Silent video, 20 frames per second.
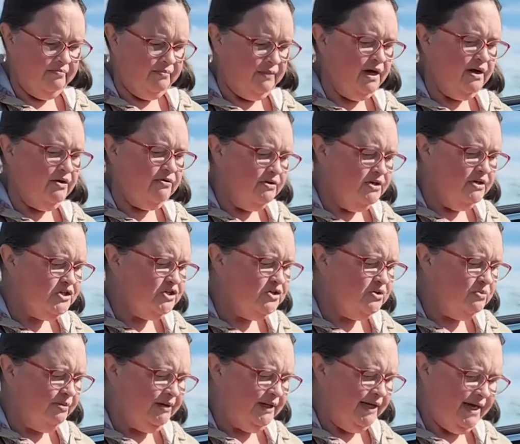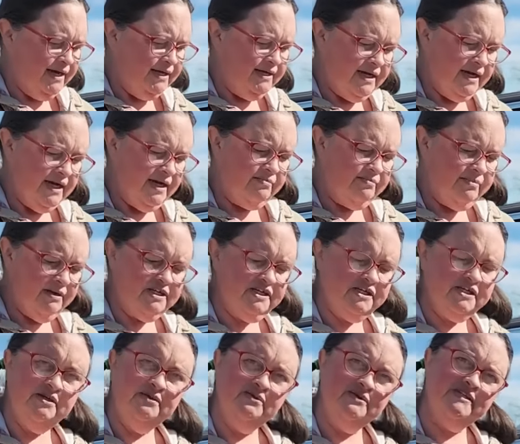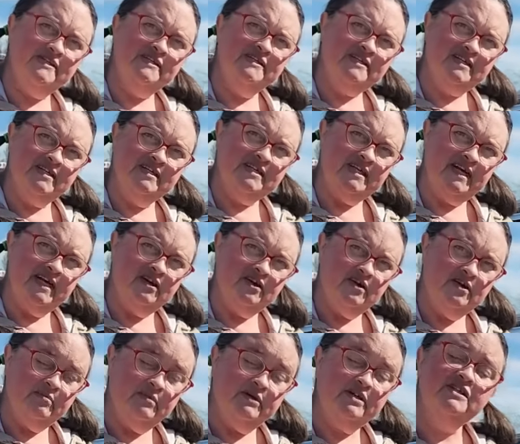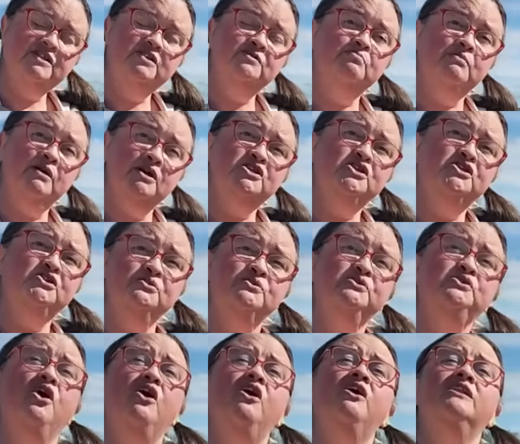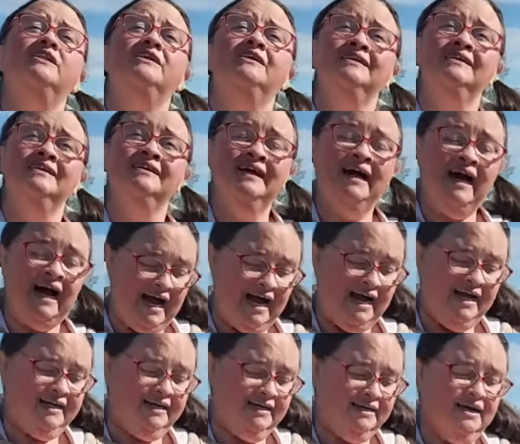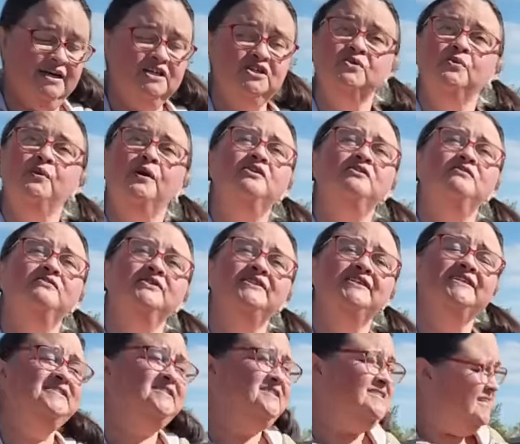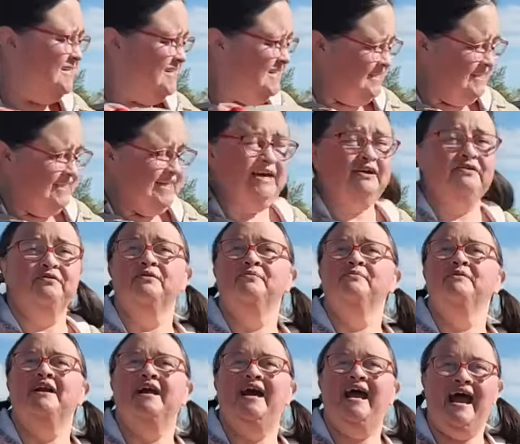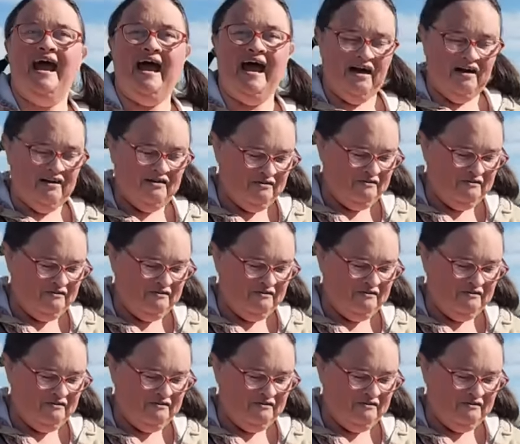My original plan had been to use this container, but it's mm-hmm. much too tall. Yes. I cannot squat over this in the headroom that I have.